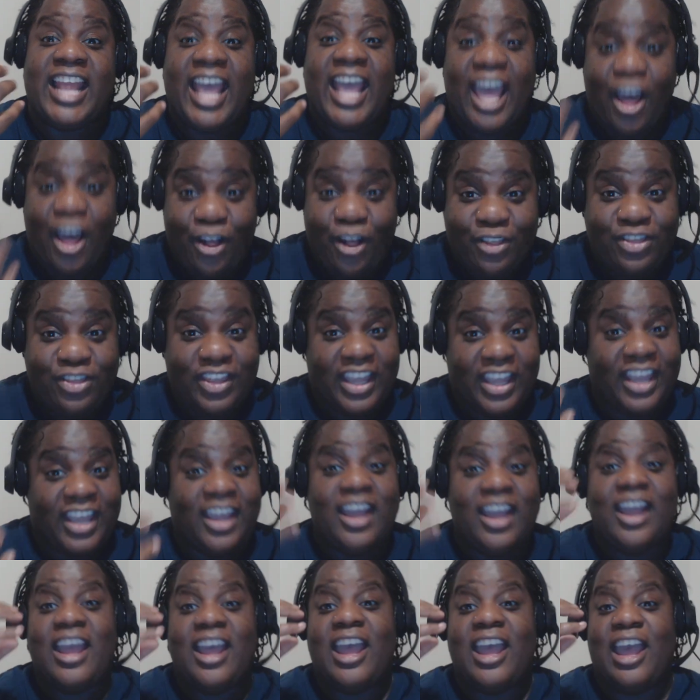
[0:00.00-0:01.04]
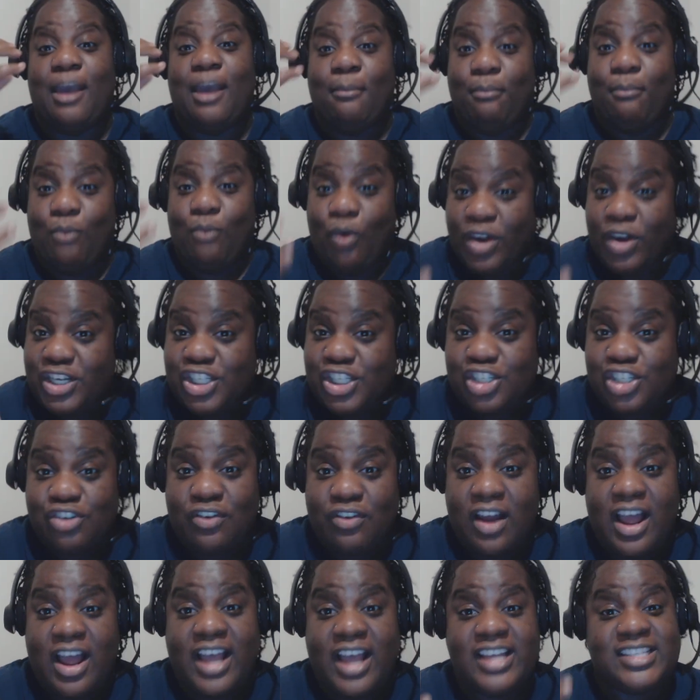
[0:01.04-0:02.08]
it healthy and
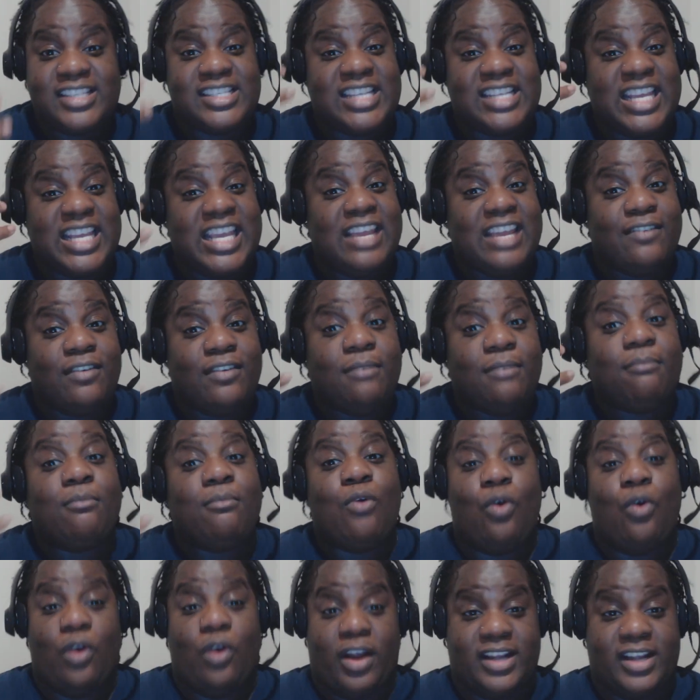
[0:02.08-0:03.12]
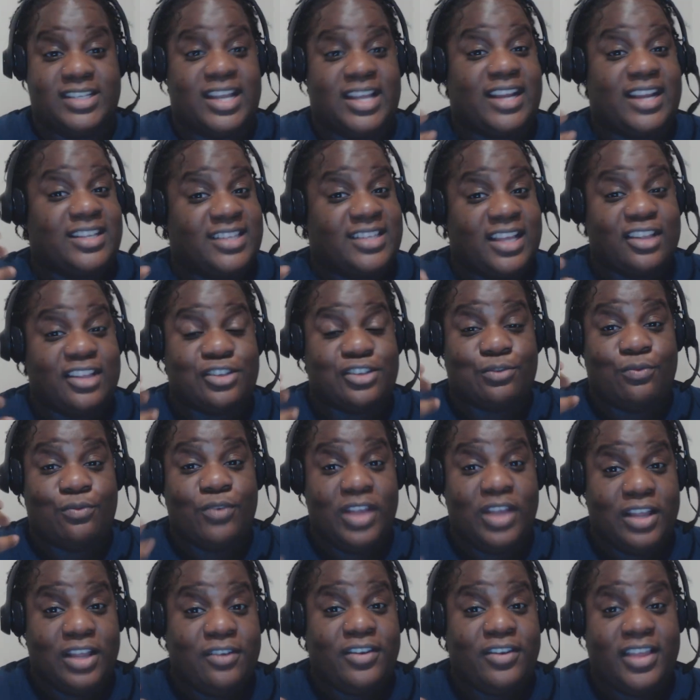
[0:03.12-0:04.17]
moisturized even more because I can tell it's
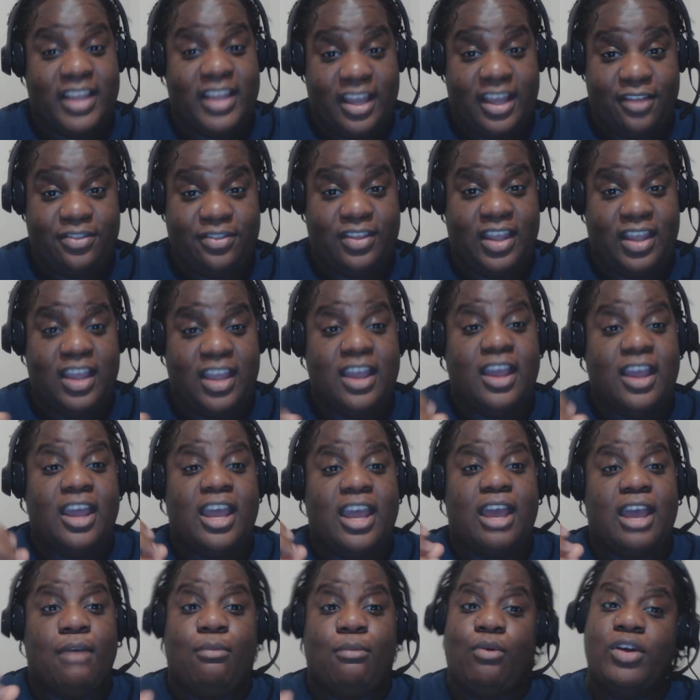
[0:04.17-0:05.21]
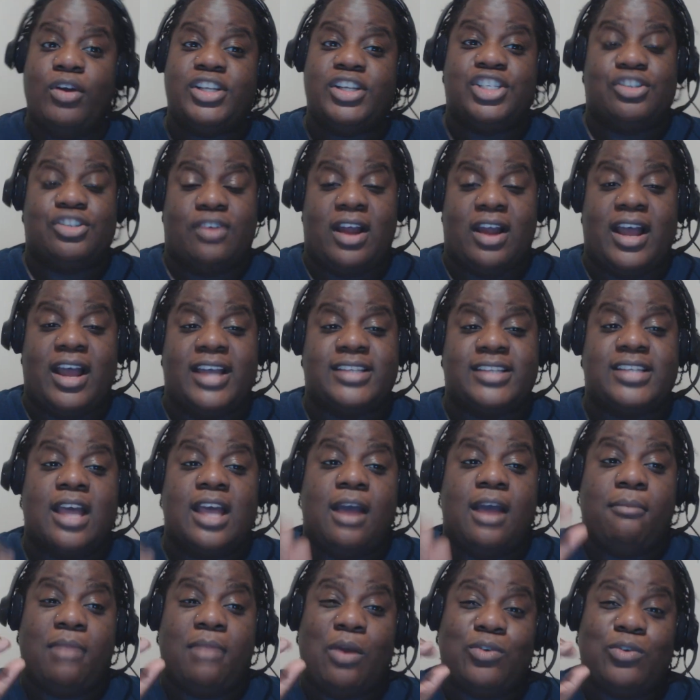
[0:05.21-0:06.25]
really, really healthy and moisturized.
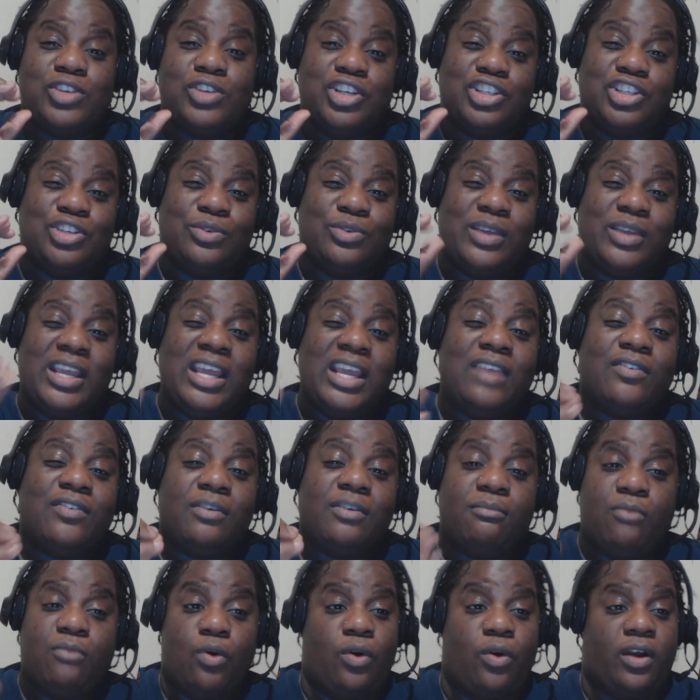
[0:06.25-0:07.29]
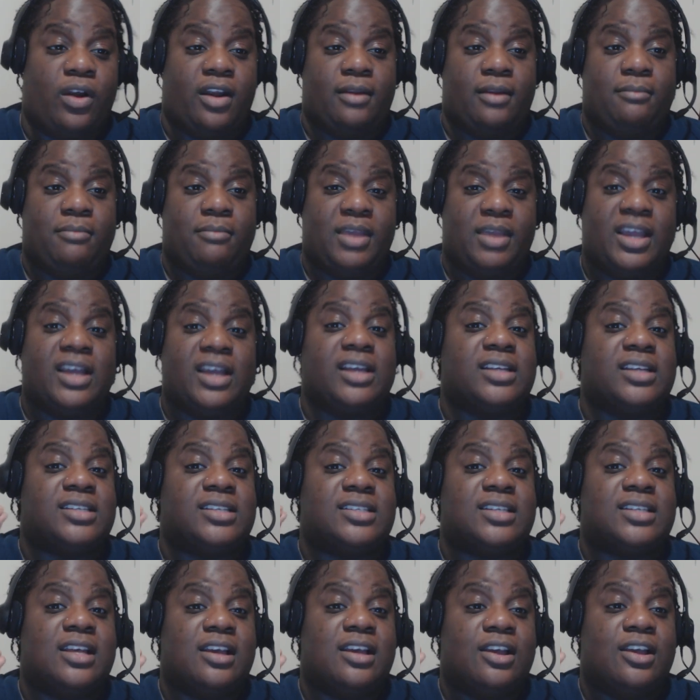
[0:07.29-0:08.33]
But I want you to do even more
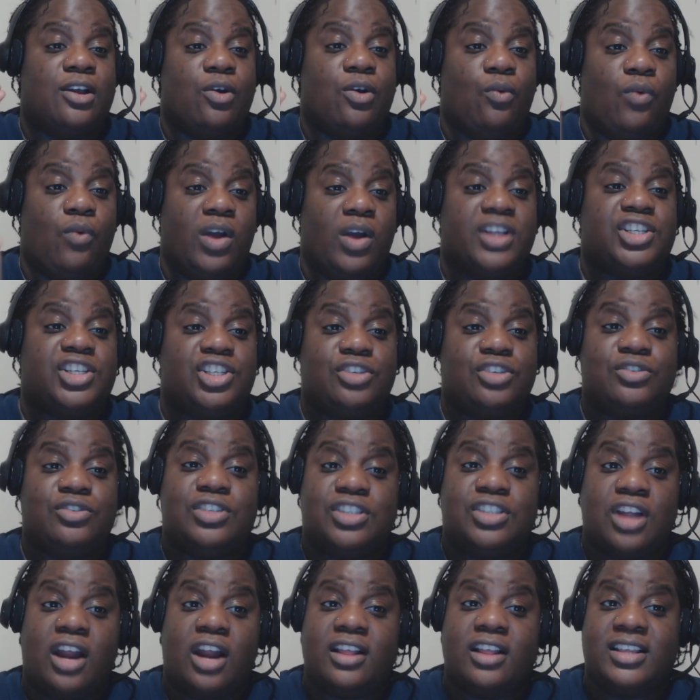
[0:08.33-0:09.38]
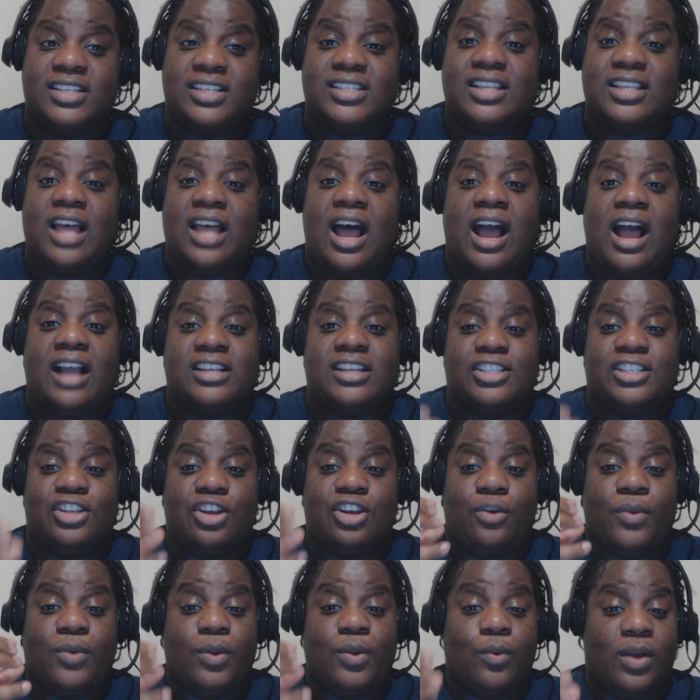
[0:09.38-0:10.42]
because once you start these locks,
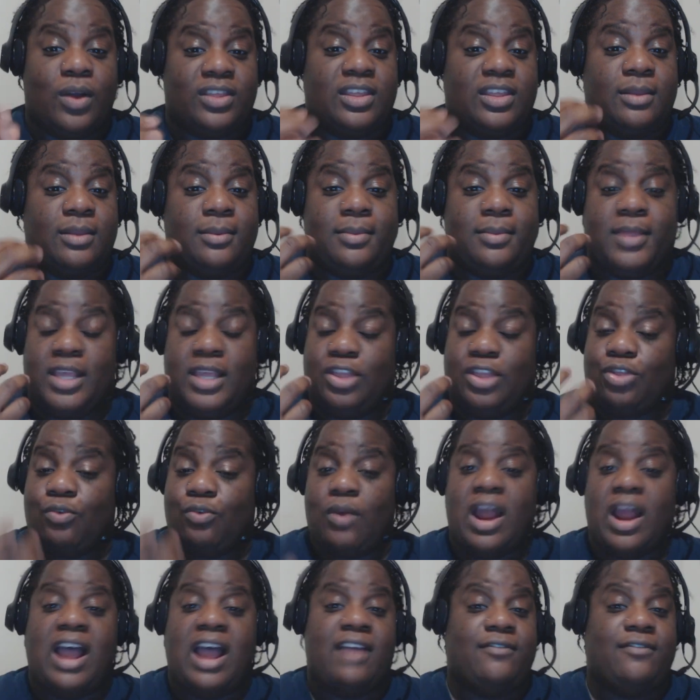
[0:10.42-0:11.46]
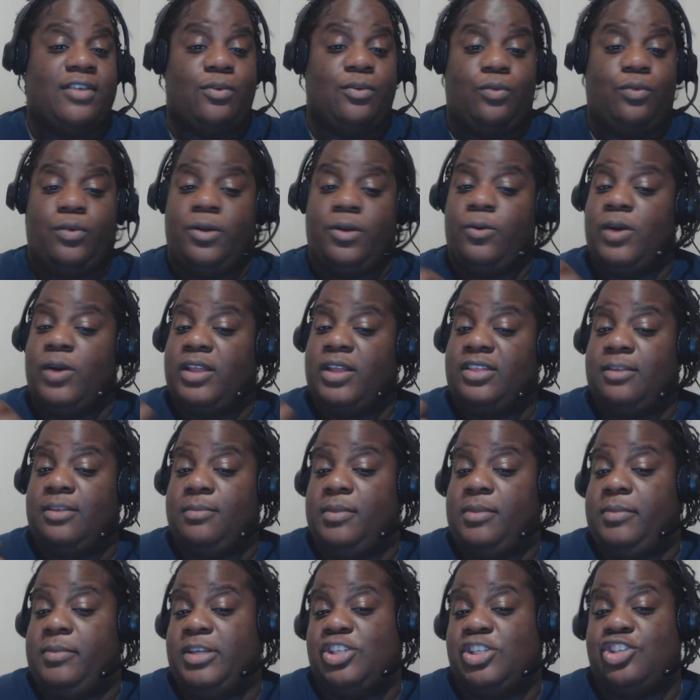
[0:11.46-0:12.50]
we want them to be thriving, we want
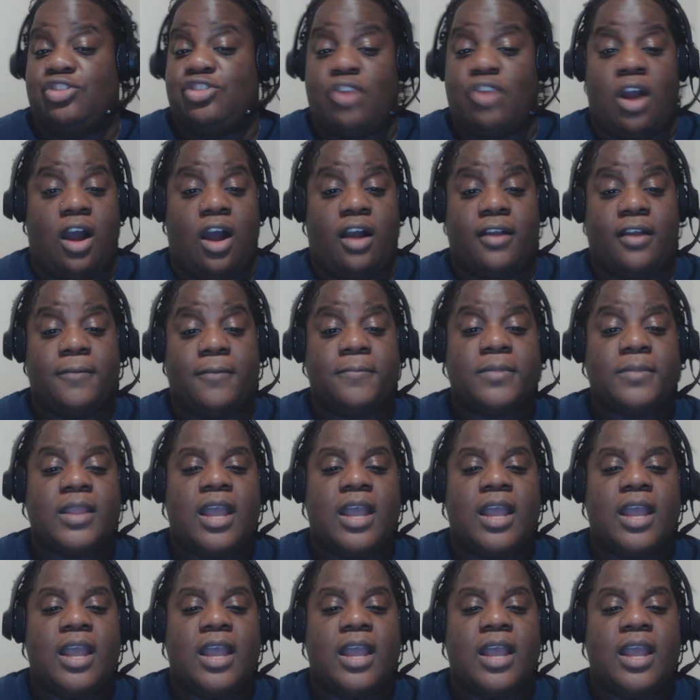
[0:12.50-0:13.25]
them to be strong.